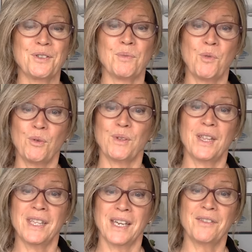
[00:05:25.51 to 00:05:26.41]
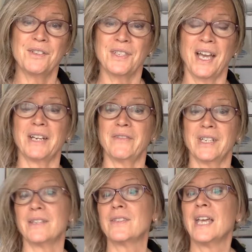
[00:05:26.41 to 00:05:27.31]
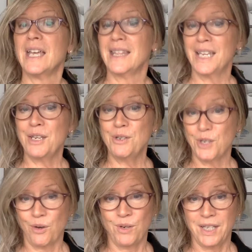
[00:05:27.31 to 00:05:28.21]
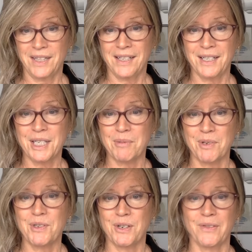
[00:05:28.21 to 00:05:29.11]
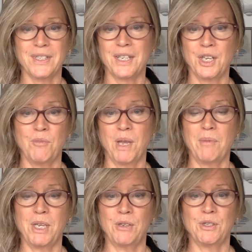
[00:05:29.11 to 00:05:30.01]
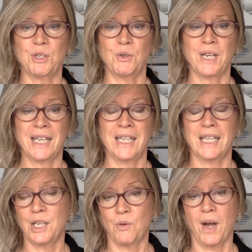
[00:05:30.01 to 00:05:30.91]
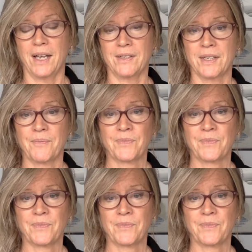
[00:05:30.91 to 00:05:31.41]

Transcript: The other side of it is that you don't get the customer service that you may be used to in the US.